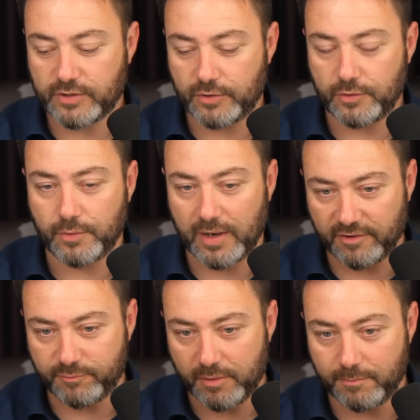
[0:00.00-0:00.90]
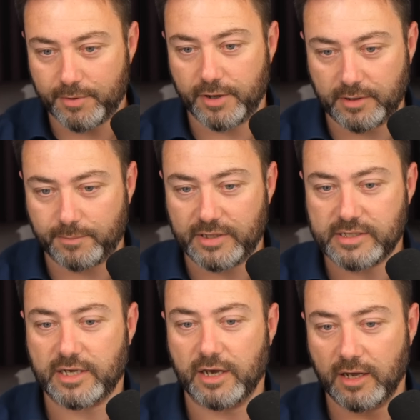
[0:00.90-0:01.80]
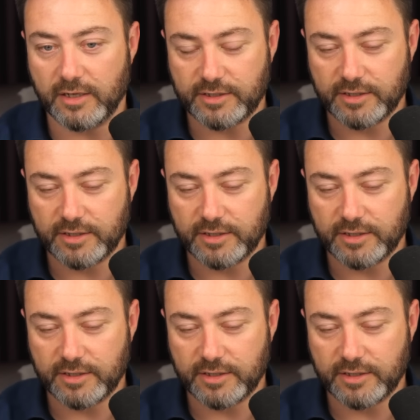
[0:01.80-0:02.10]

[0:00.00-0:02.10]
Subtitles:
who have been burning police cars,